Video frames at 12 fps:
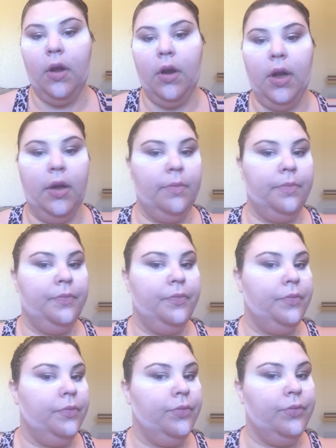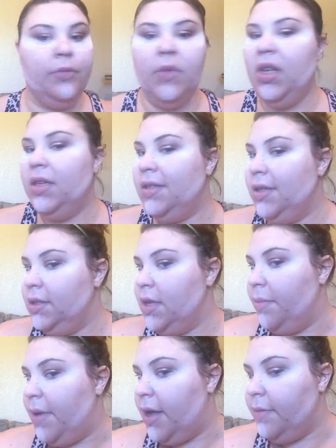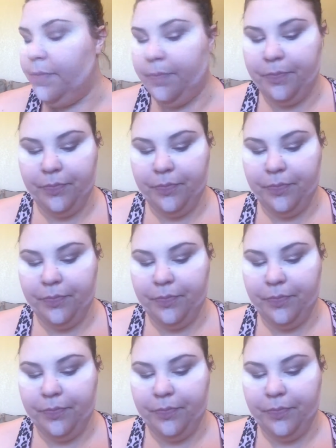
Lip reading: Alright. See, it's not bad.